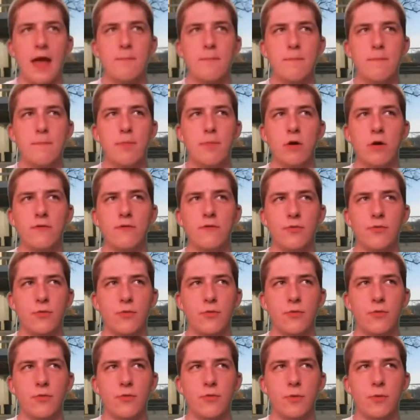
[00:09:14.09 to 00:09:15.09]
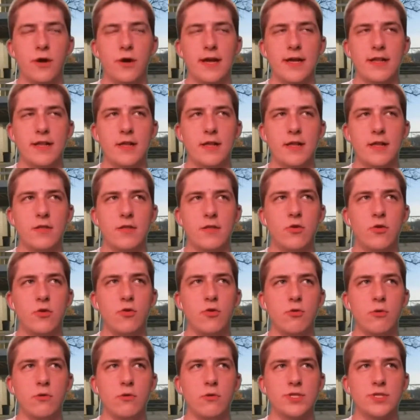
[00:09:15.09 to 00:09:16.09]
part of the rumor, it, it,
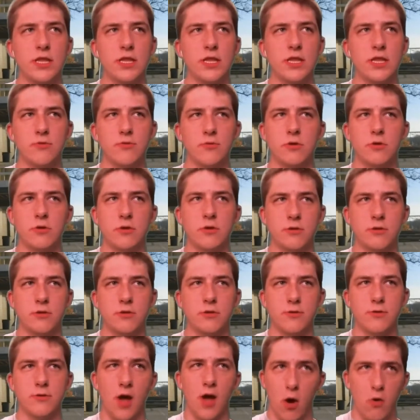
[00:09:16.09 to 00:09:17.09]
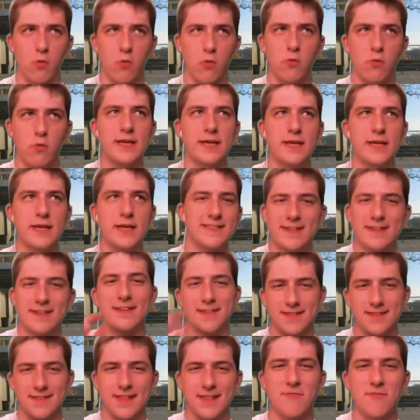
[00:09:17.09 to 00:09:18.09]
Google's literal, the only
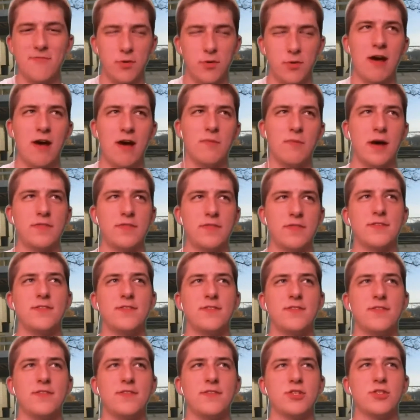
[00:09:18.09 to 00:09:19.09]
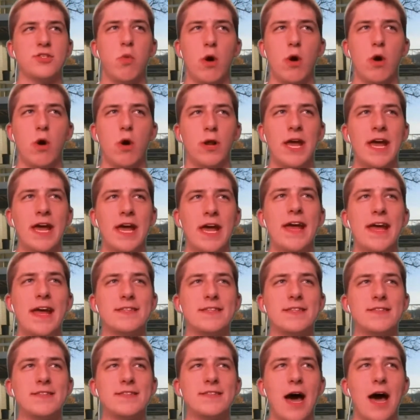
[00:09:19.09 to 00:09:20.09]
sentence they've put out about this says, quote,
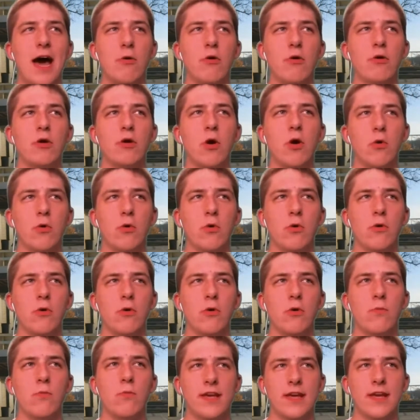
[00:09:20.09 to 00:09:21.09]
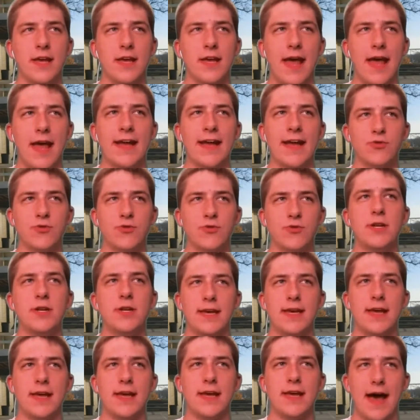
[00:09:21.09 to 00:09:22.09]
it's our goal with Android
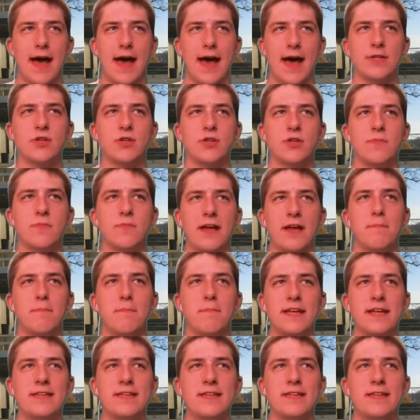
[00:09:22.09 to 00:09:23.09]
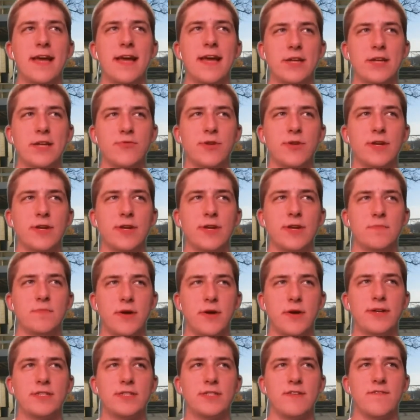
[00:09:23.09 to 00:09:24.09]
KitKat to make an amazing Android
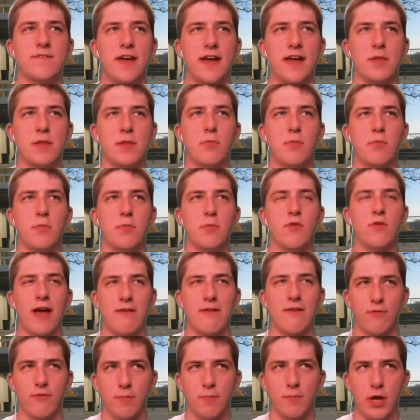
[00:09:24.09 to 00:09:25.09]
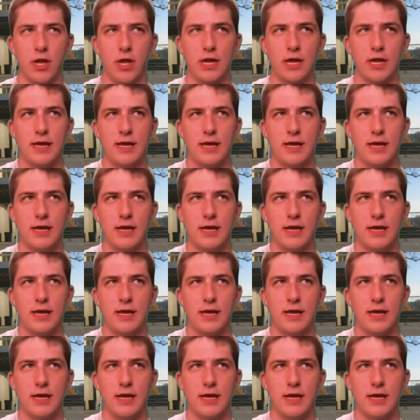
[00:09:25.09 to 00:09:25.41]
experience available for everybody.